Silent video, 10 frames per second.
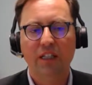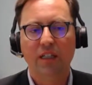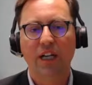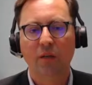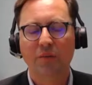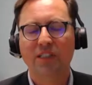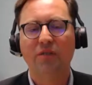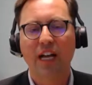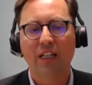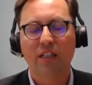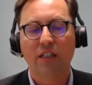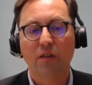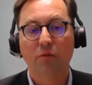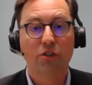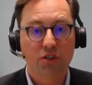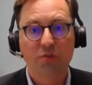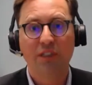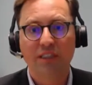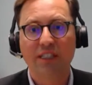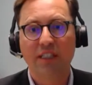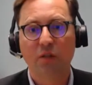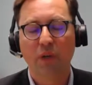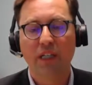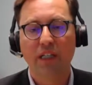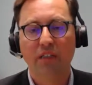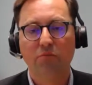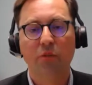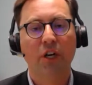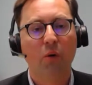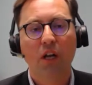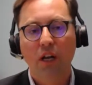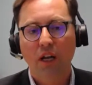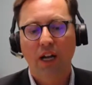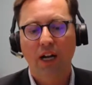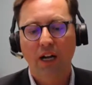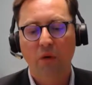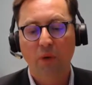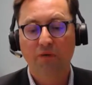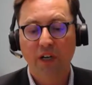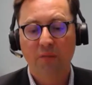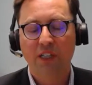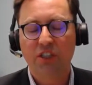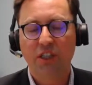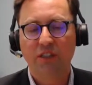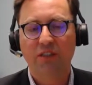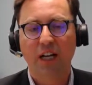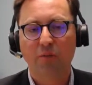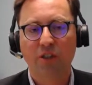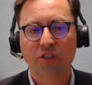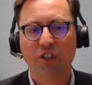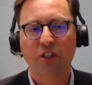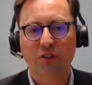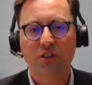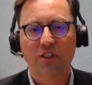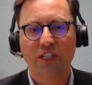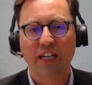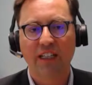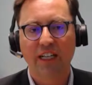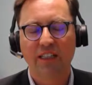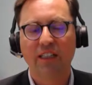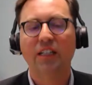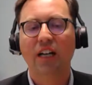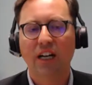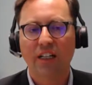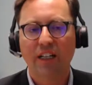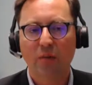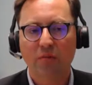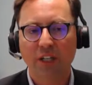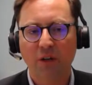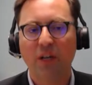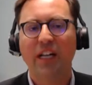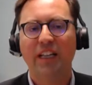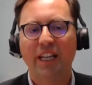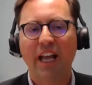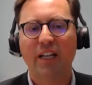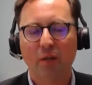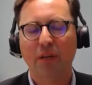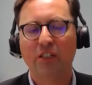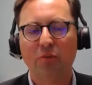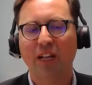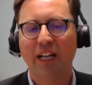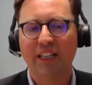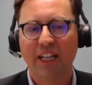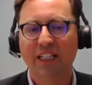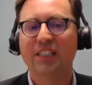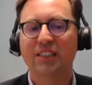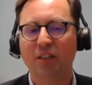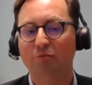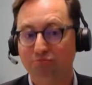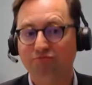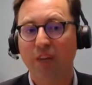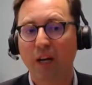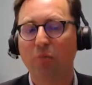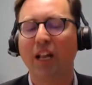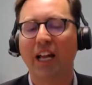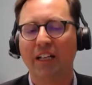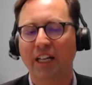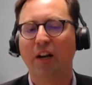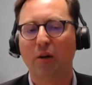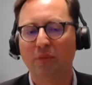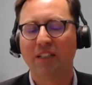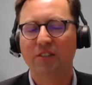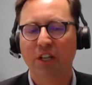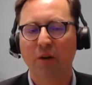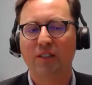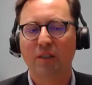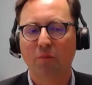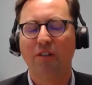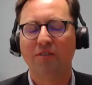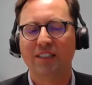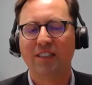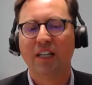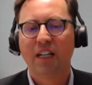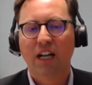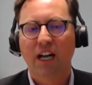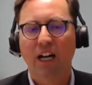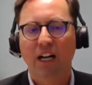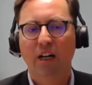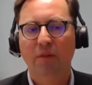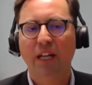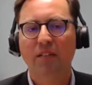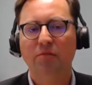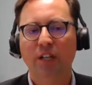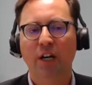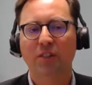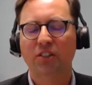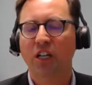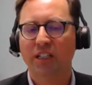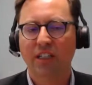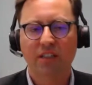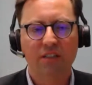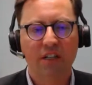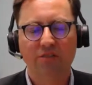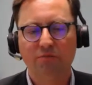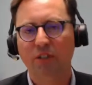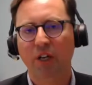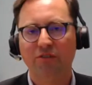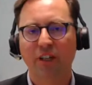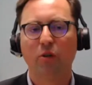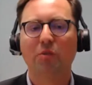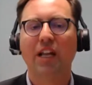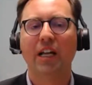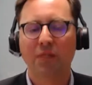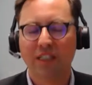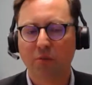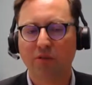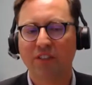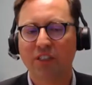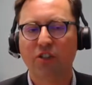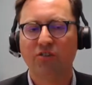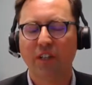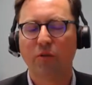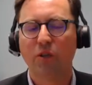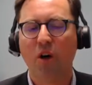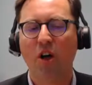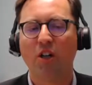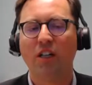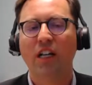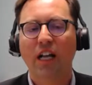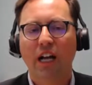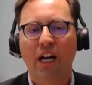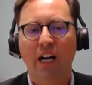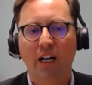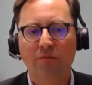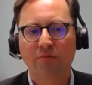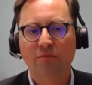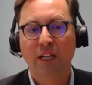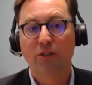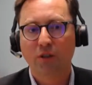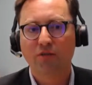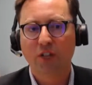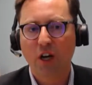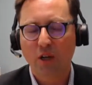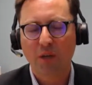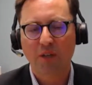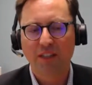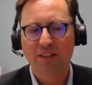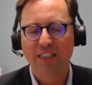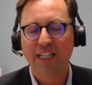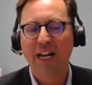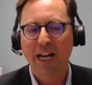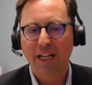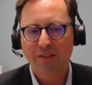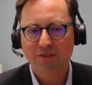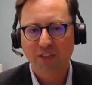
elements of that. I would just simply state that we very much, Albertans should also understand that the Canada Pension Plan, it is their plan. They are, as a province, it's not a federal plan, but it's a provincial federal model. And I sort of talk about the DNA of